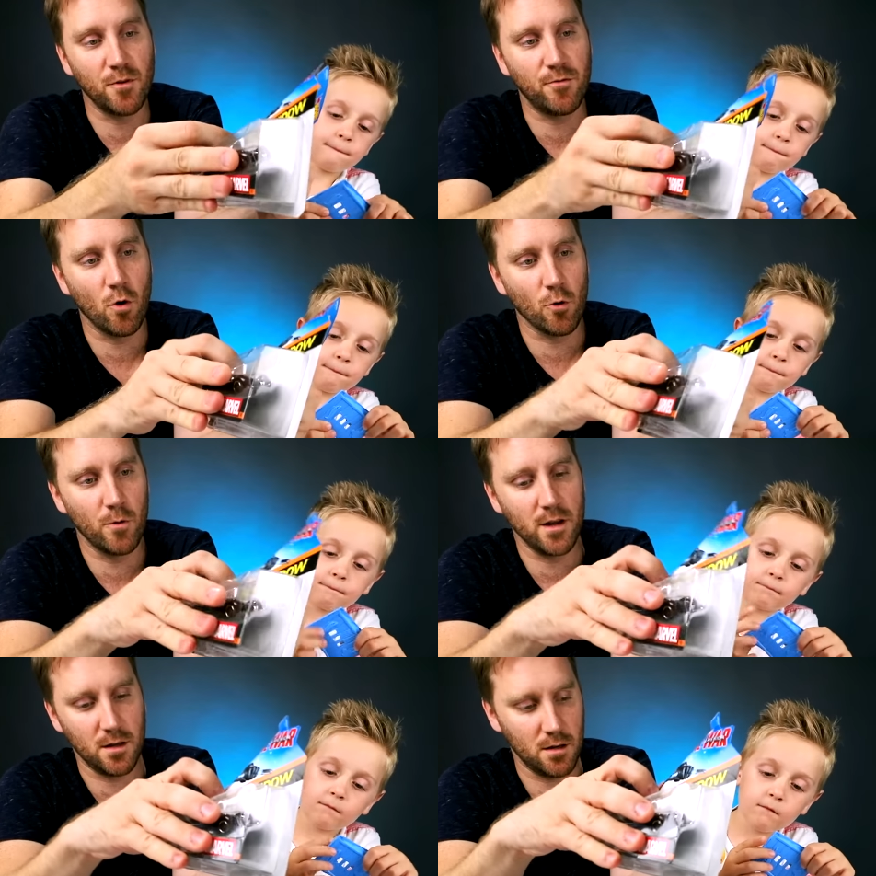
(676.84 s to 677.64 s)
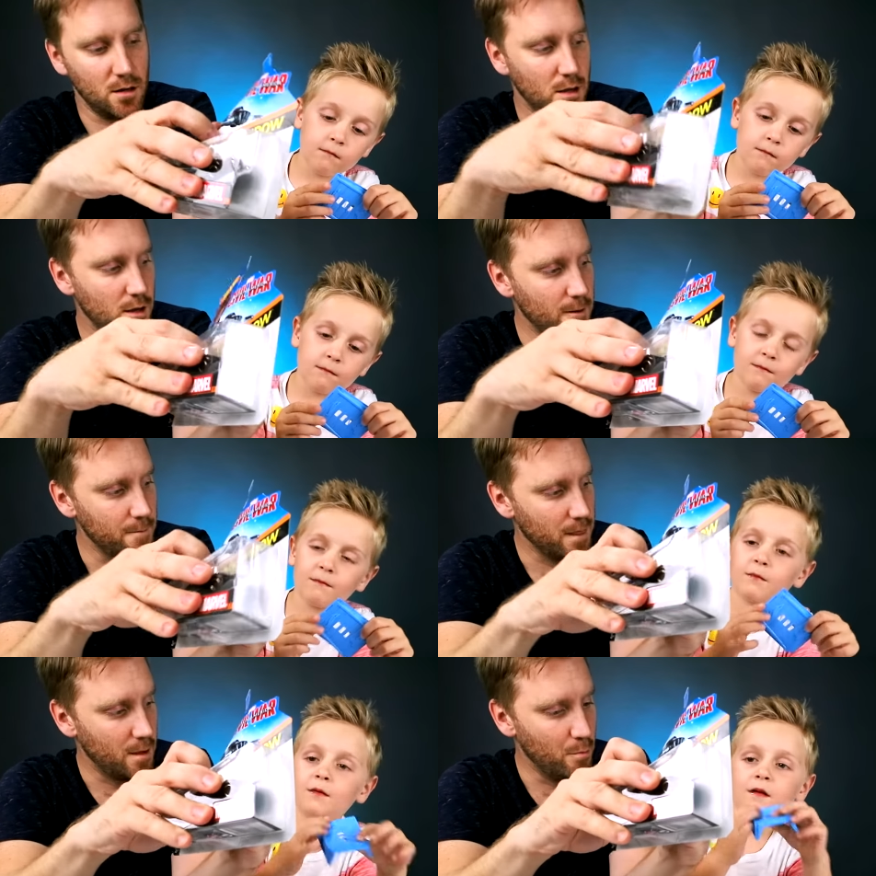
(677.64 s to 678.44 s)
Speaker 1: before we
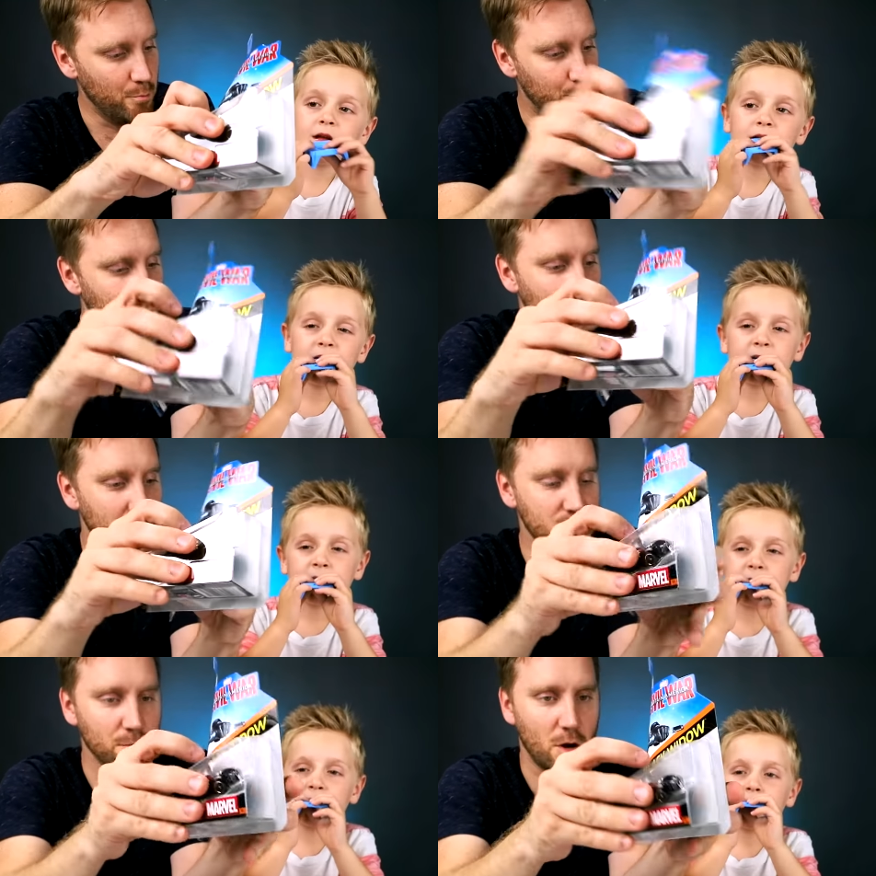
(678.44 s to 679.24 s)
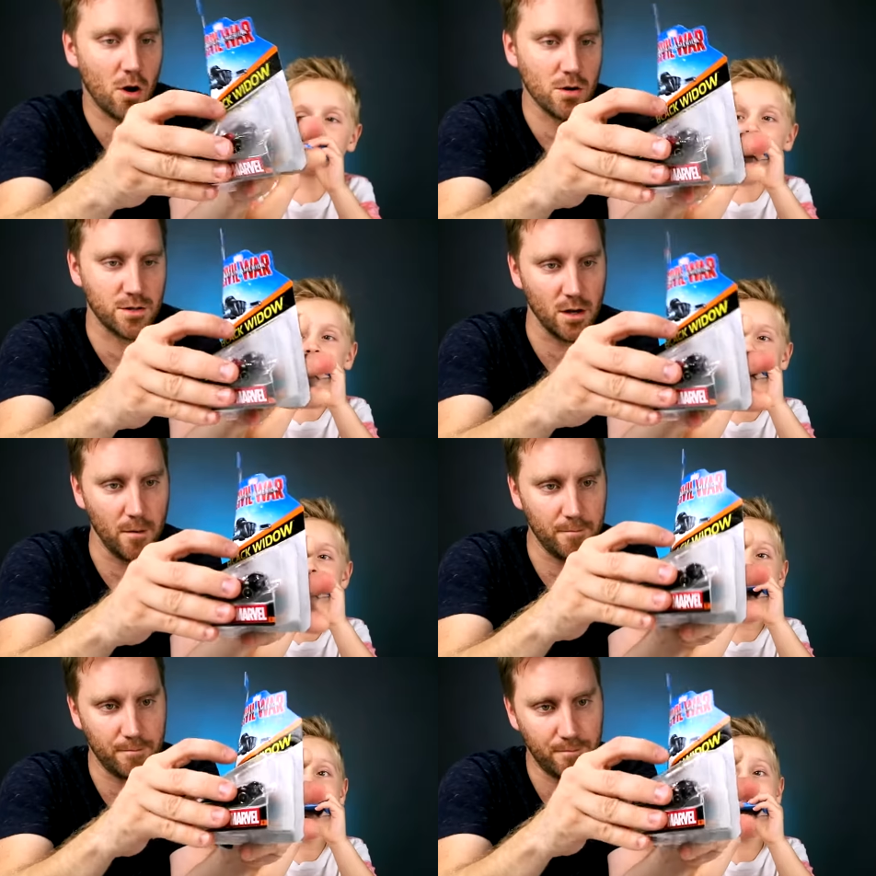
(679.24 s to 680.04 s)
bust some cars up